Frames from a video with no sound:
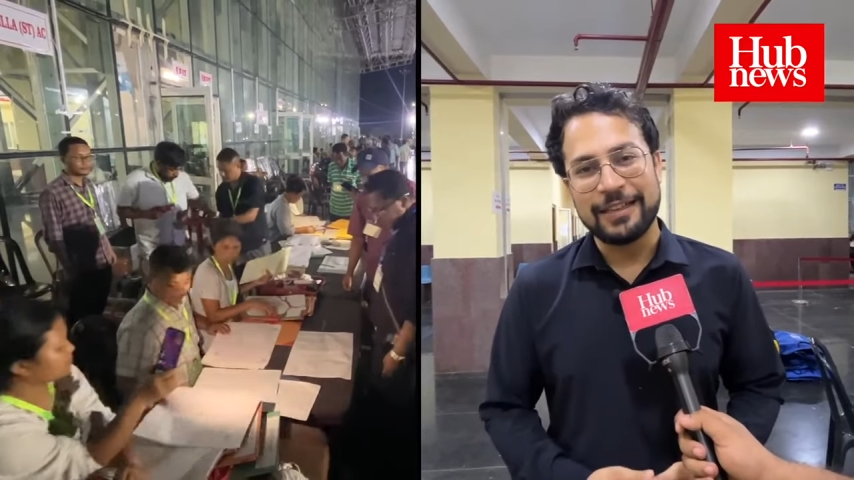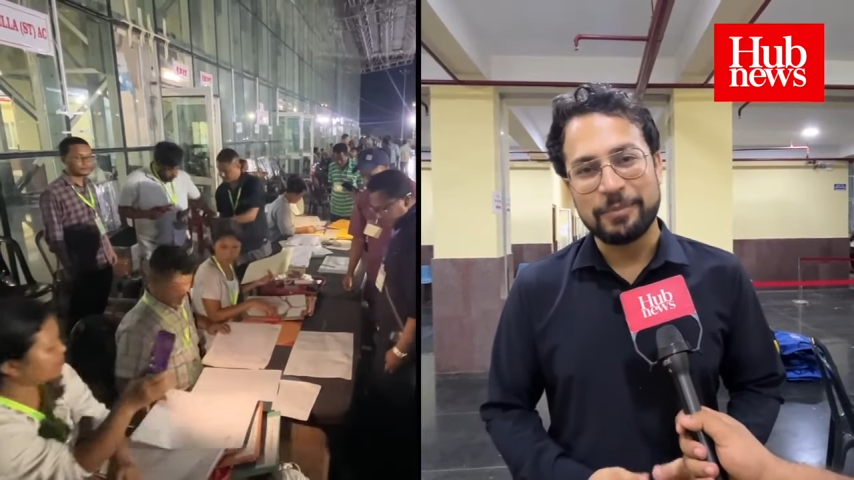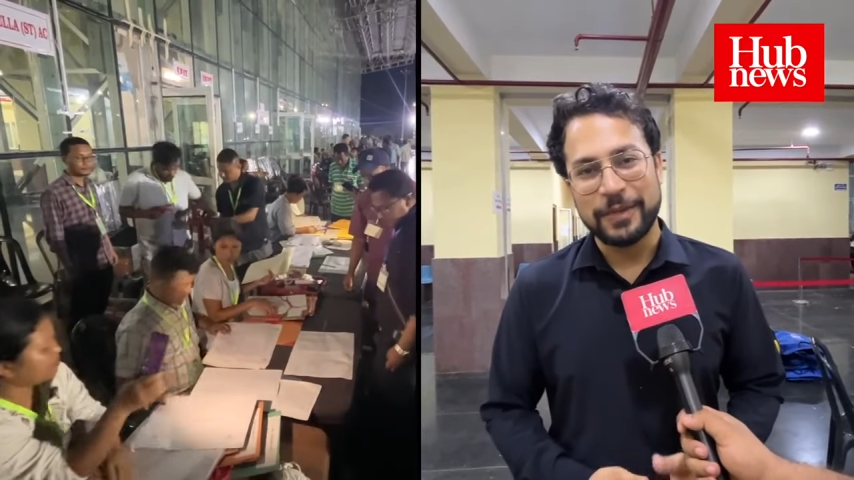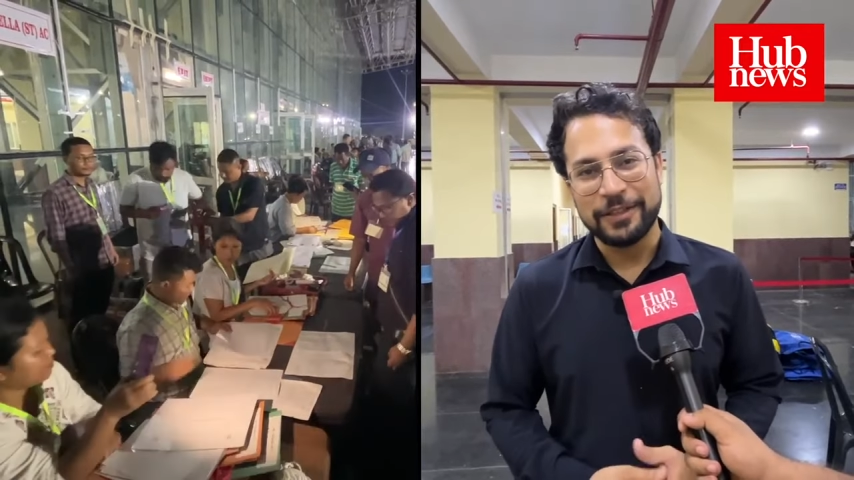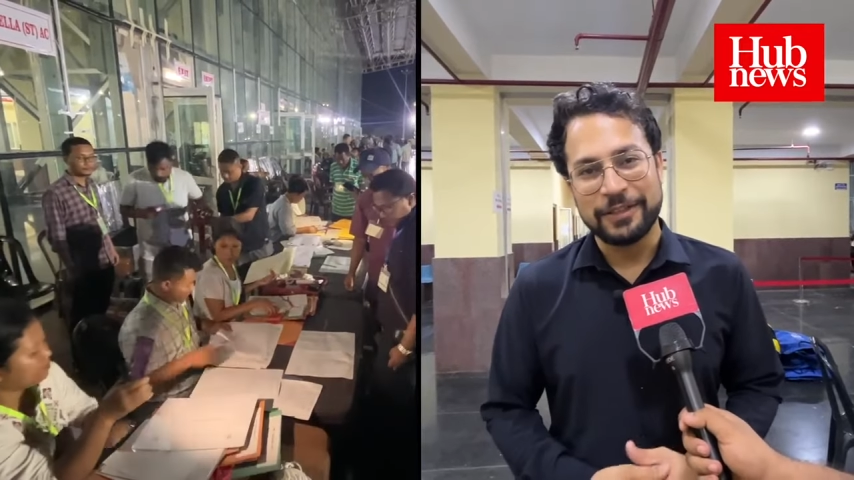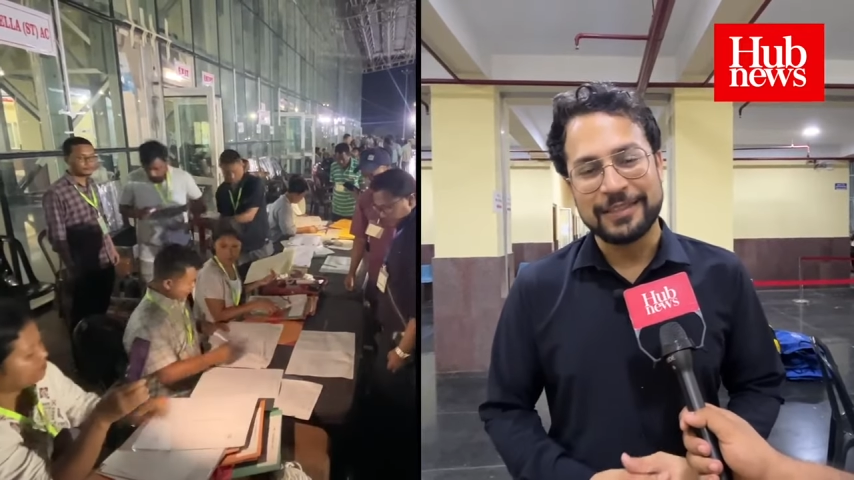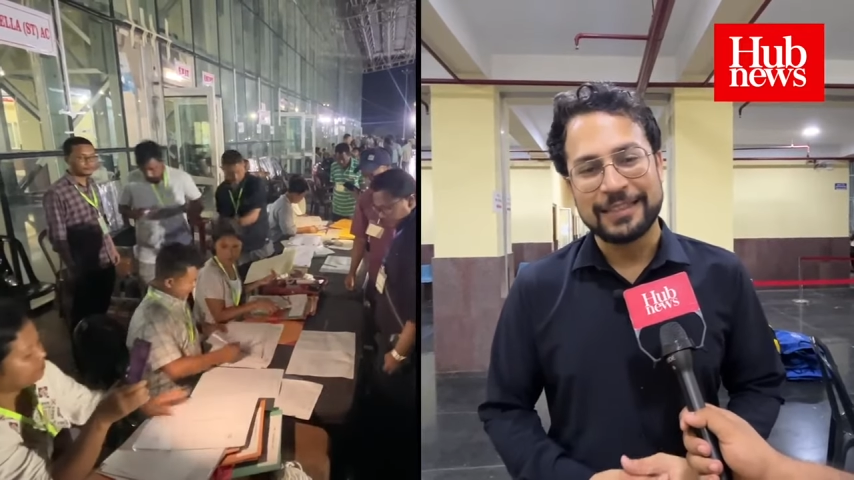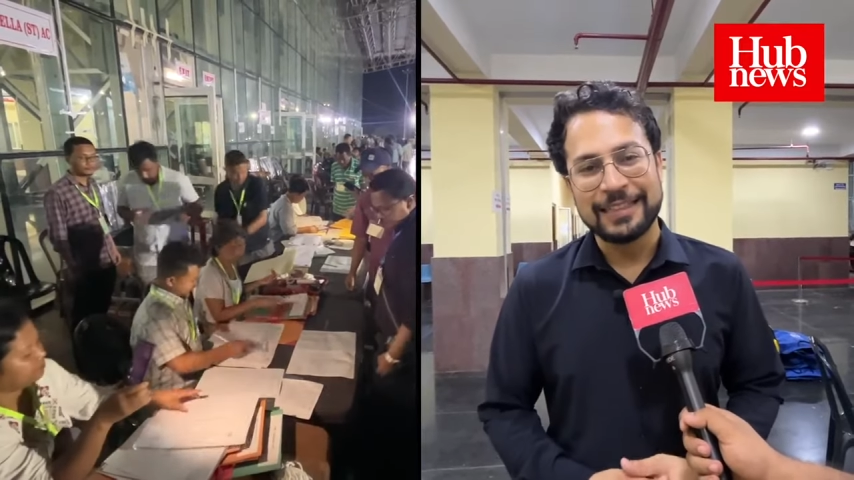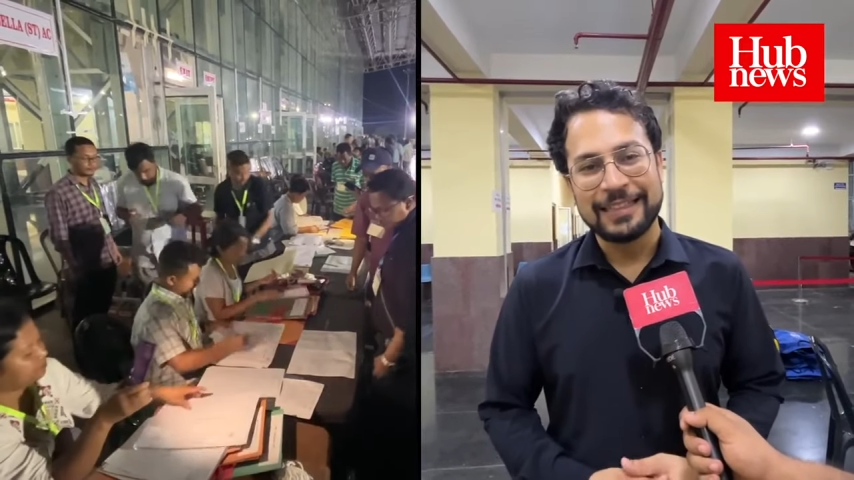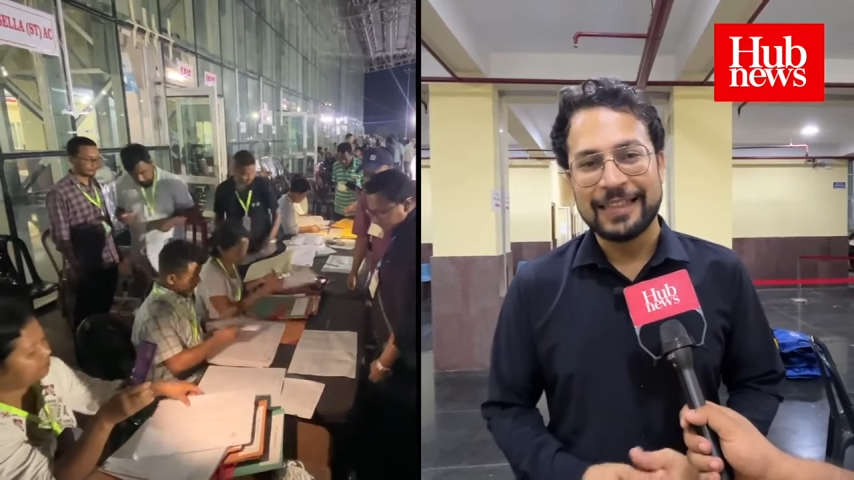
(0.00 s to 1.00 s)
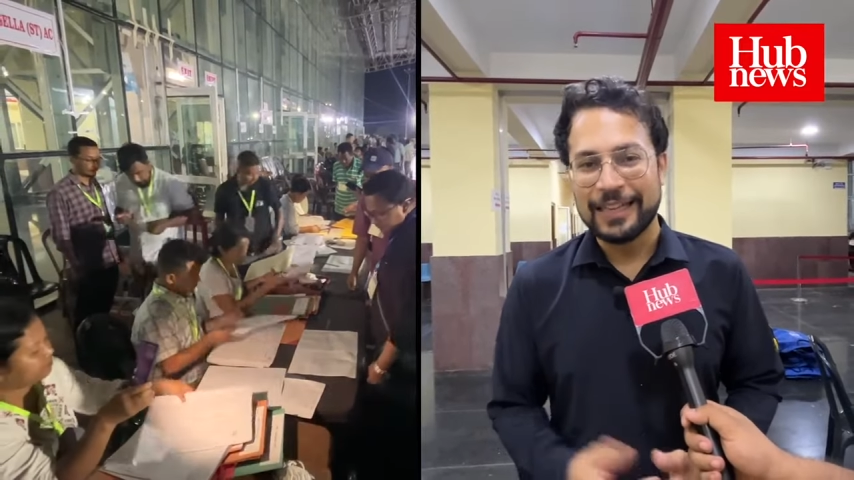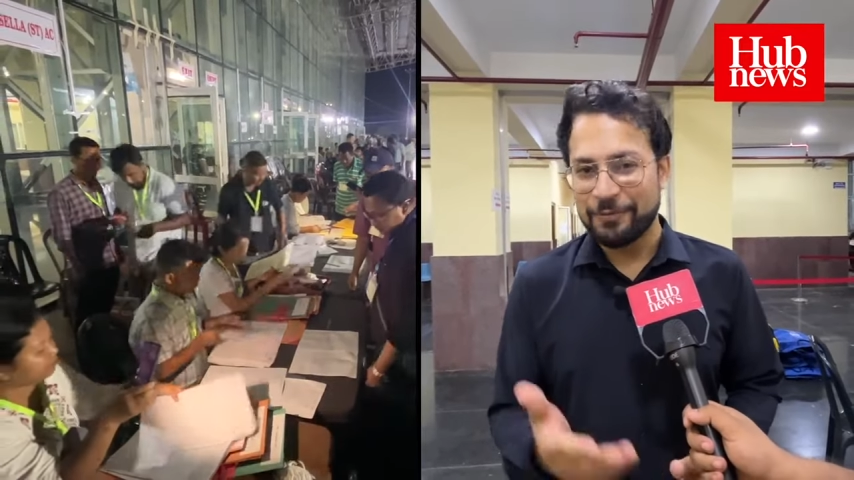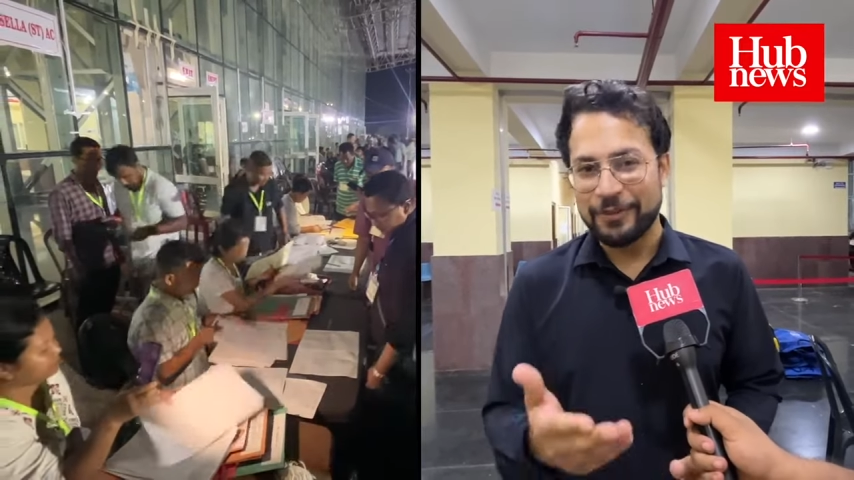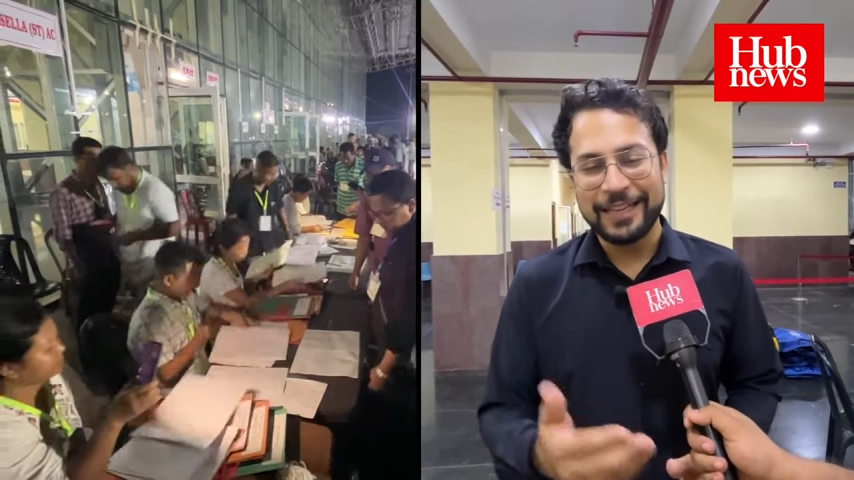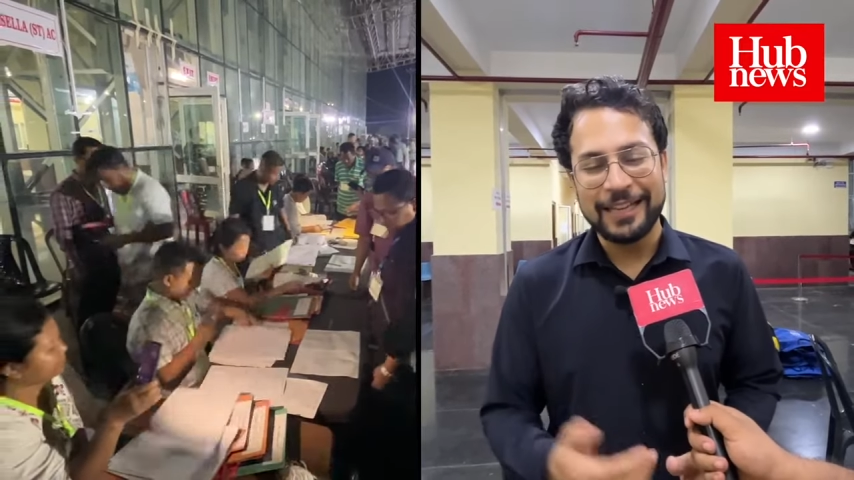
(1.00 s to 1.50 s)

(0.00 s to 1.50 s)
periods. And I'm very